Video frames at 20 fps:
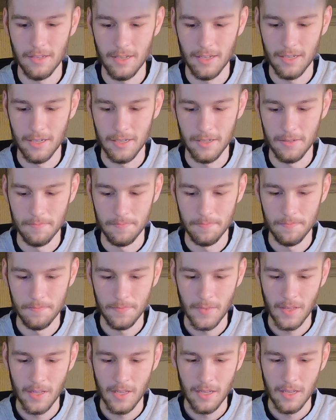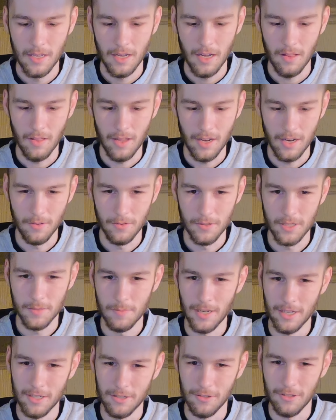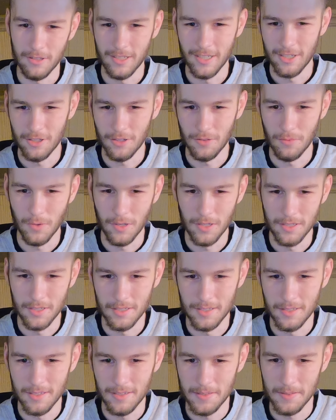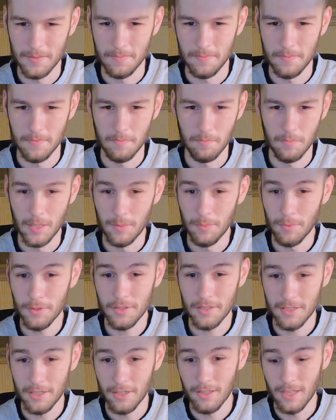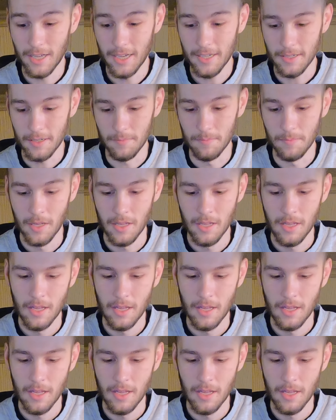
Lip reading: A lot of those special edition ones, people still like them.